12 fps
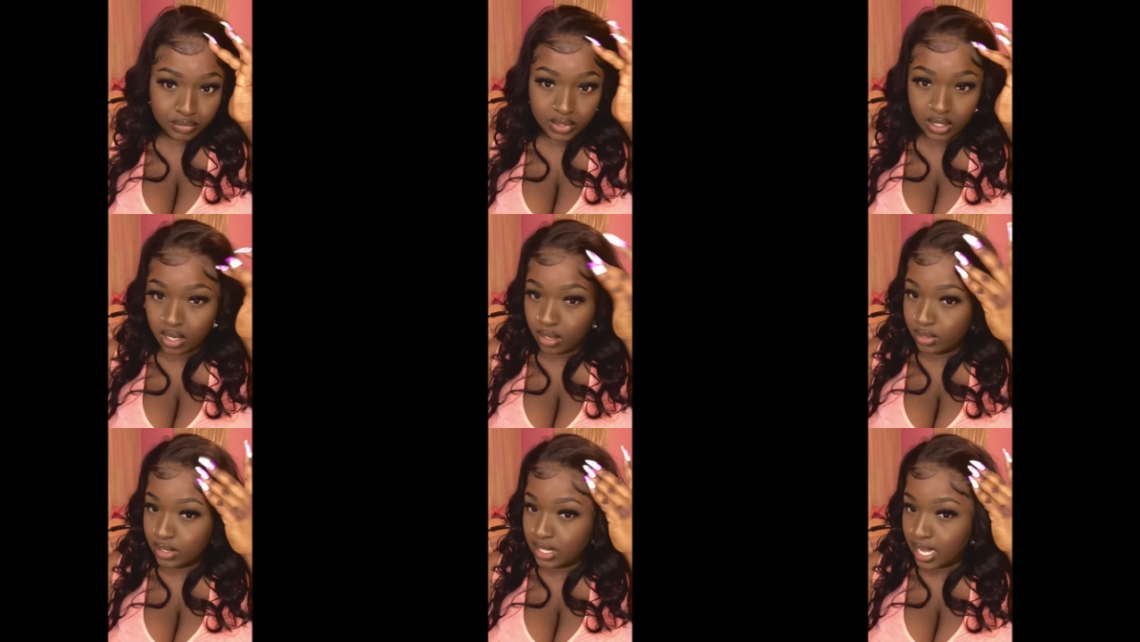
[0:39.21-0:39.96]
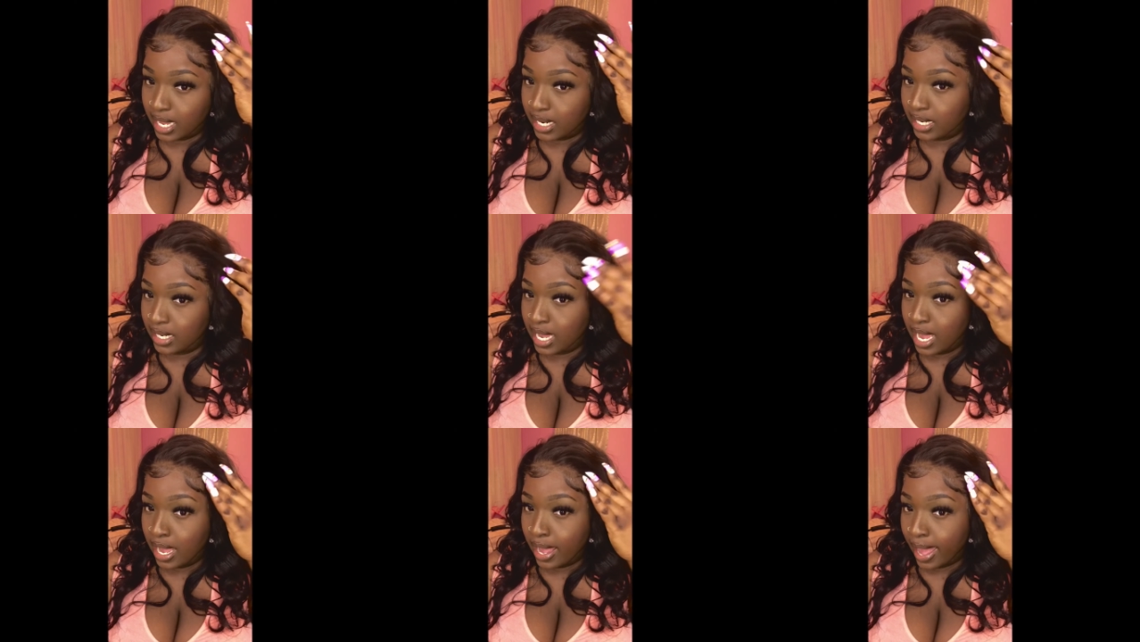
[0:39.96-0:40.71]
you know, it's not
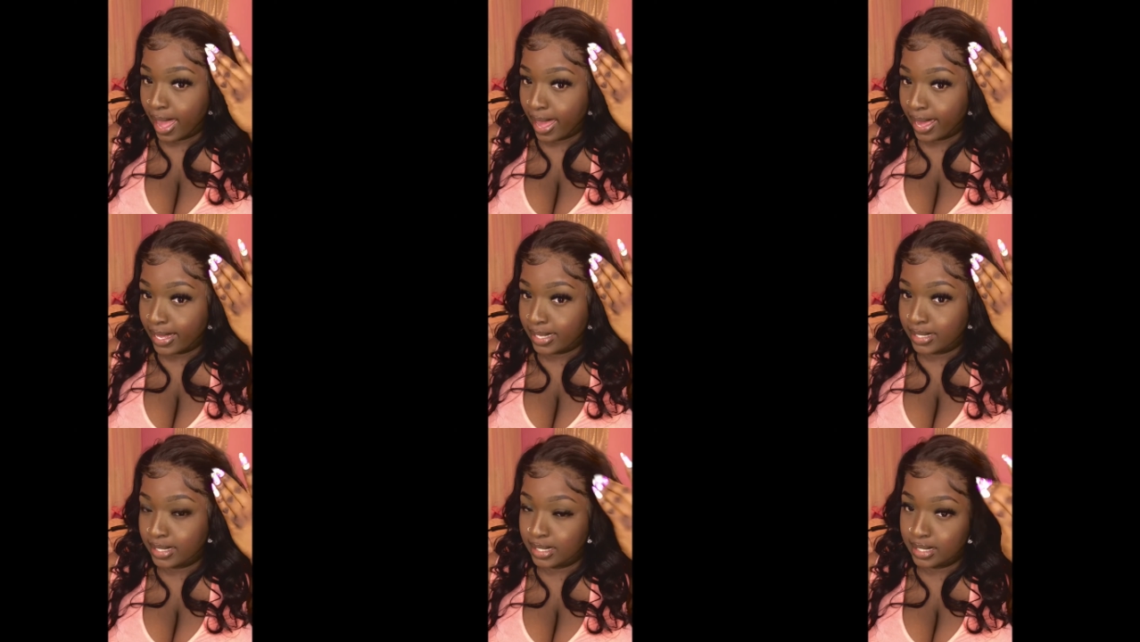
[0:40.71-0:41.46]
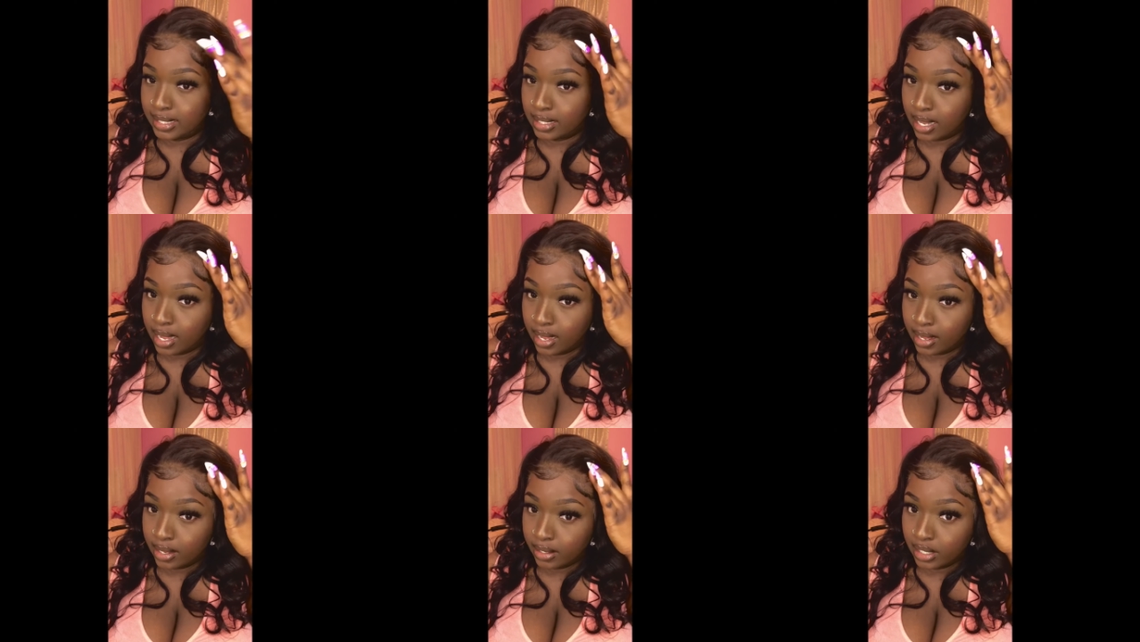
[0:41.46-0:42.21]
as
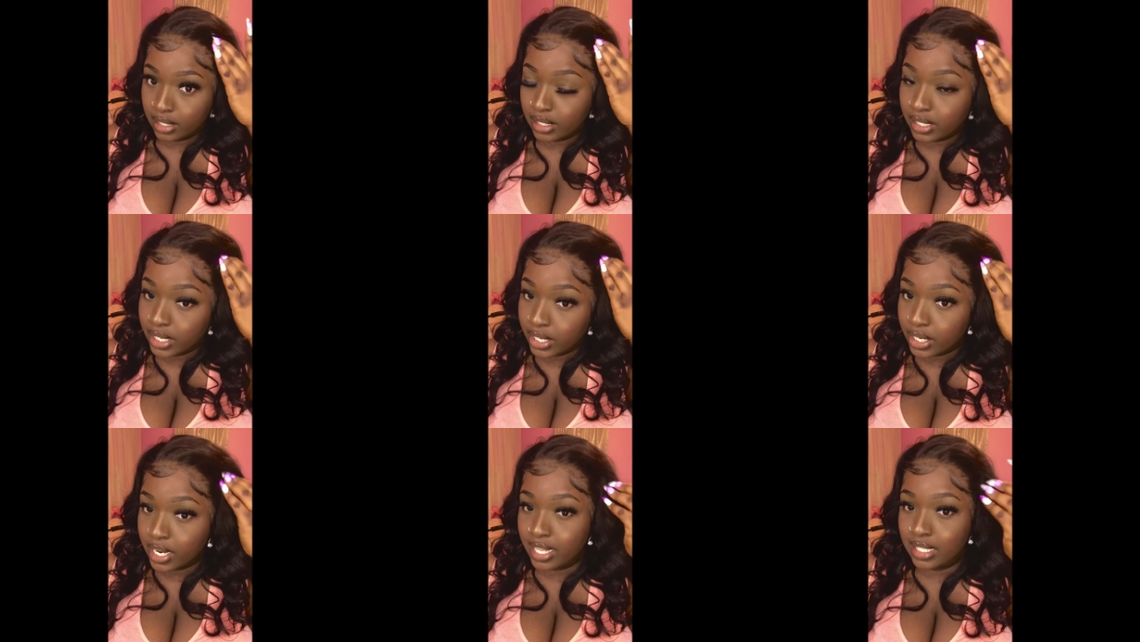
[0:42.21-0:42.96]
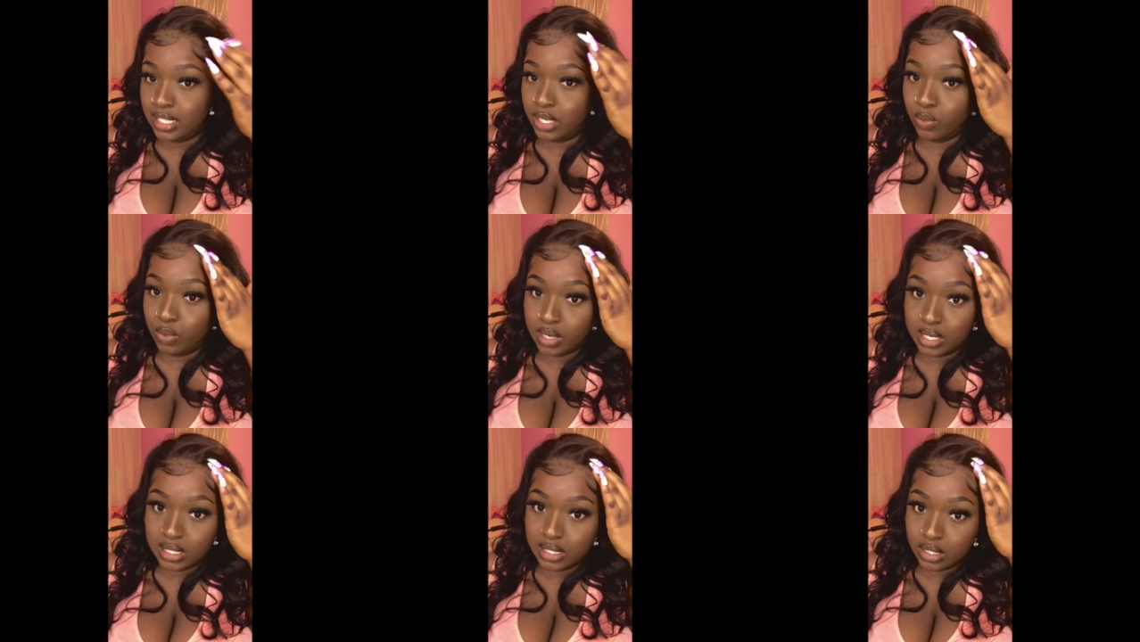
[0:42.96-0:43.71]
uh, clear as it
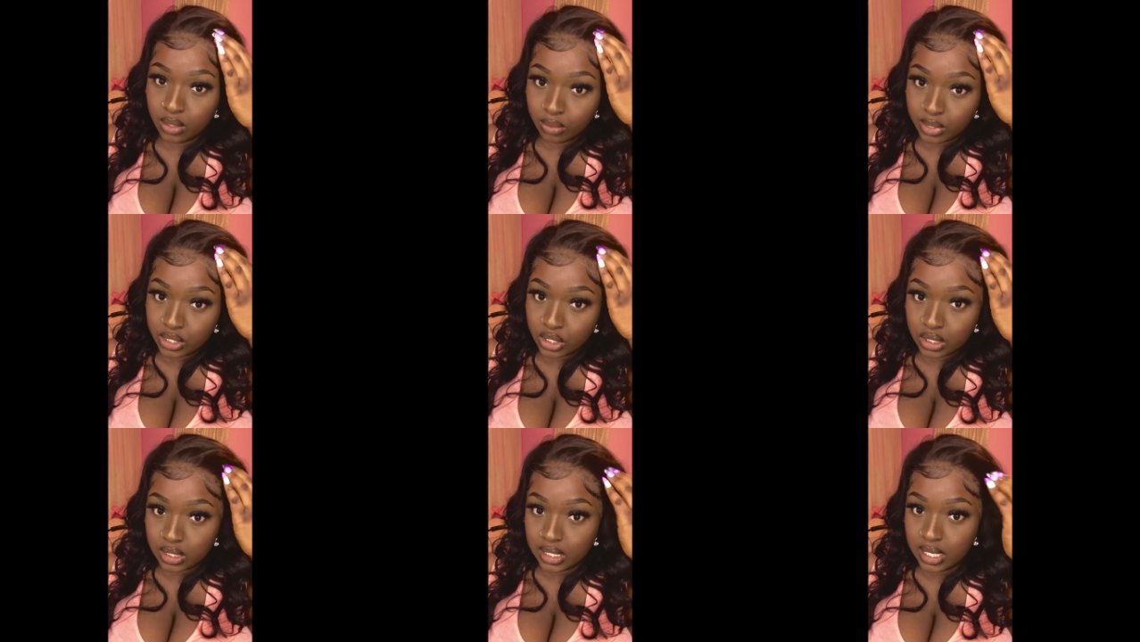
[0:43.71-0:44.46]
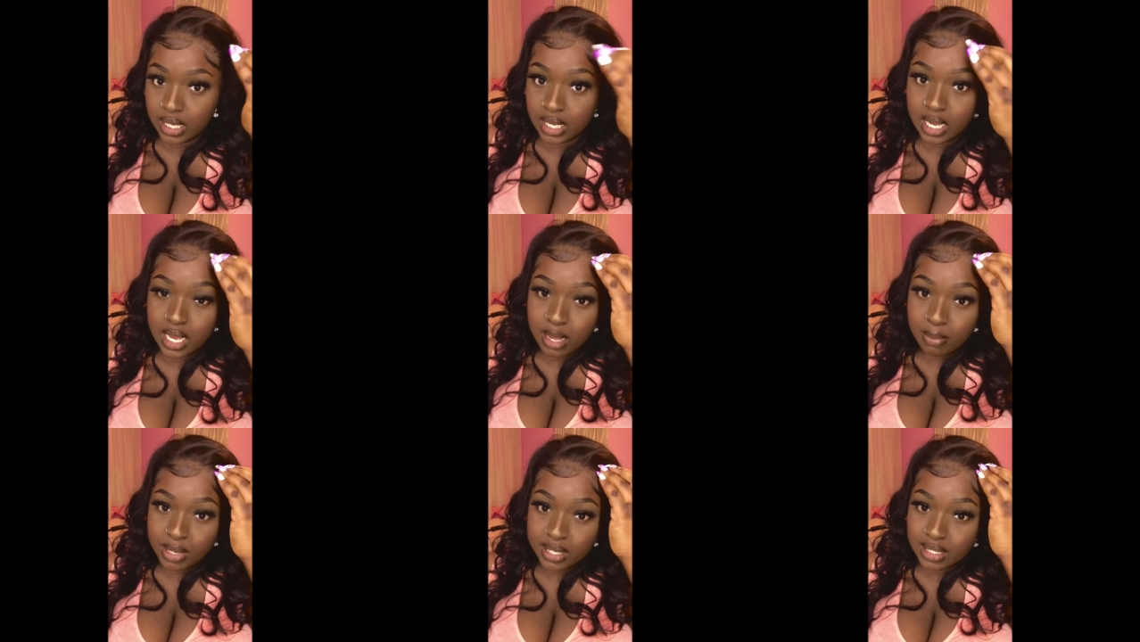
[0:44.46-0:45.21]
was originally,
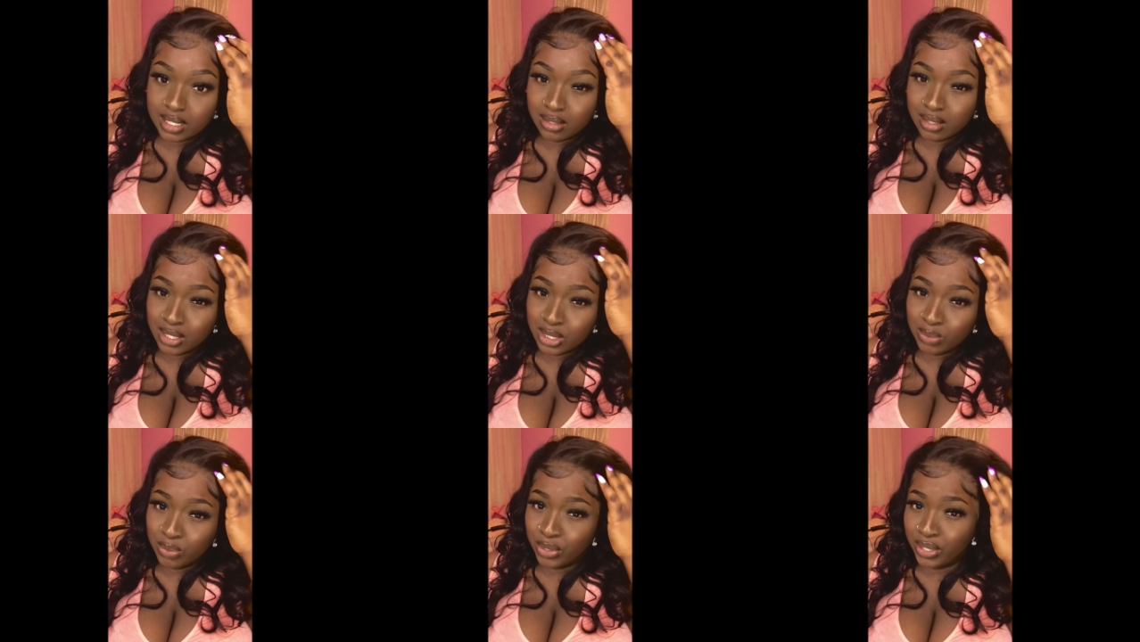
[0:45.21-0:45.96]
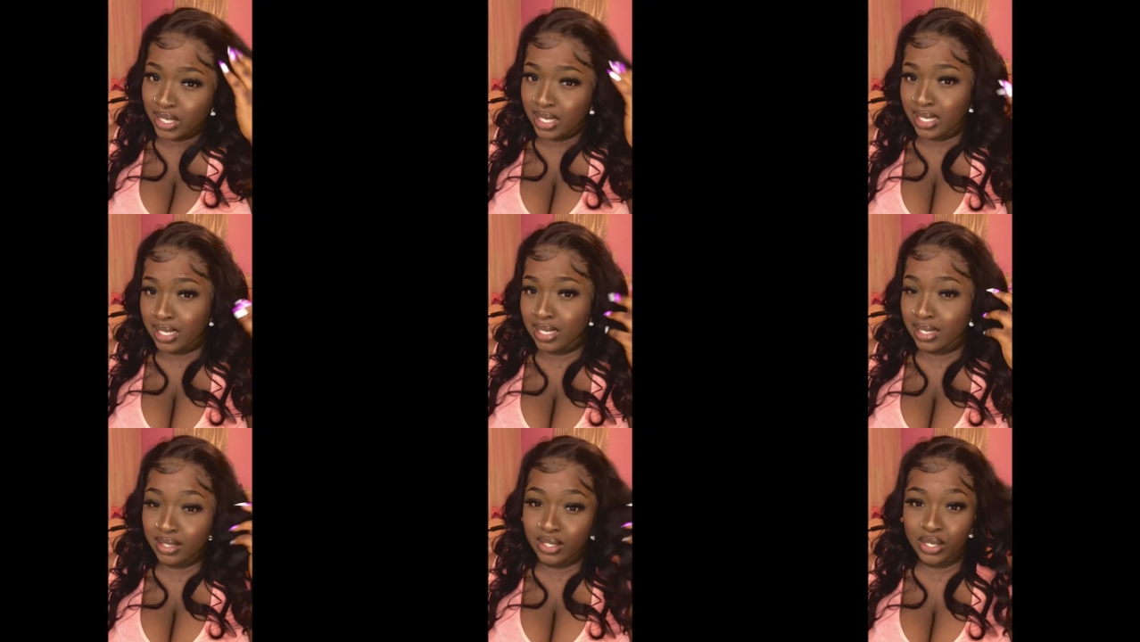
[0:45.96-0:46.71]
but it still looks pretty good,
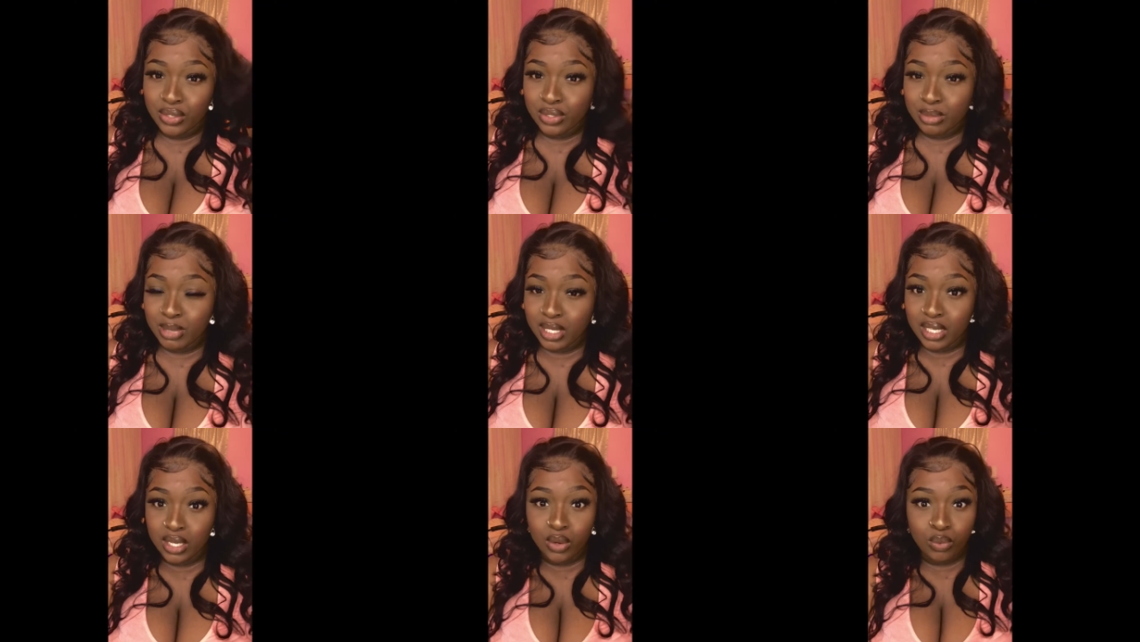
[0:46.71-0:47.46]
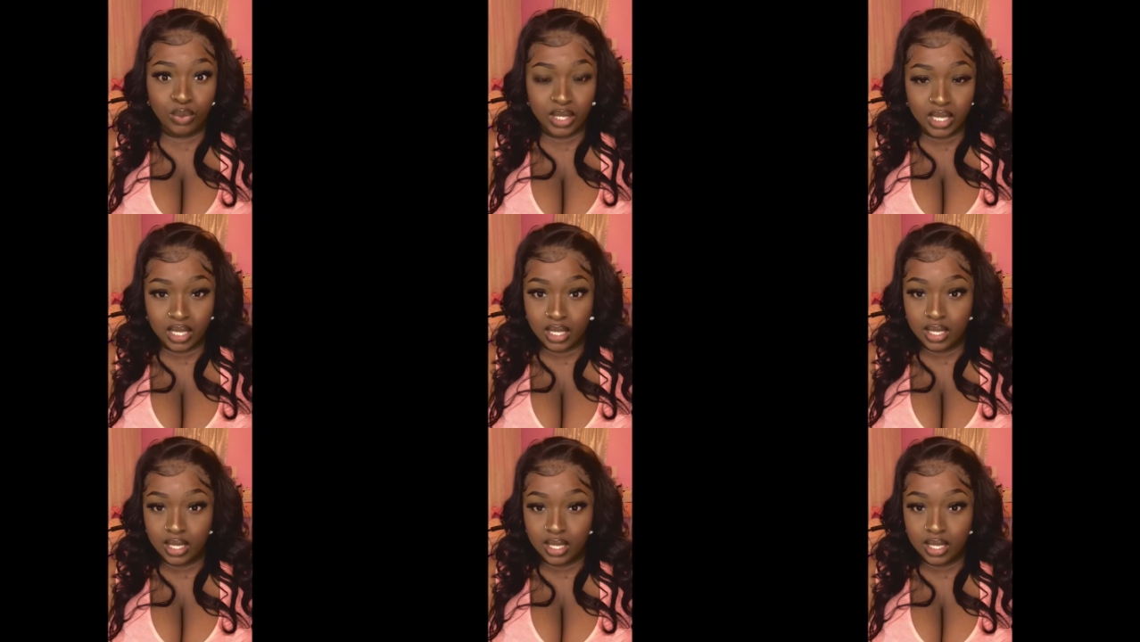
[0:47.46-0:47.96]
you know, to be a week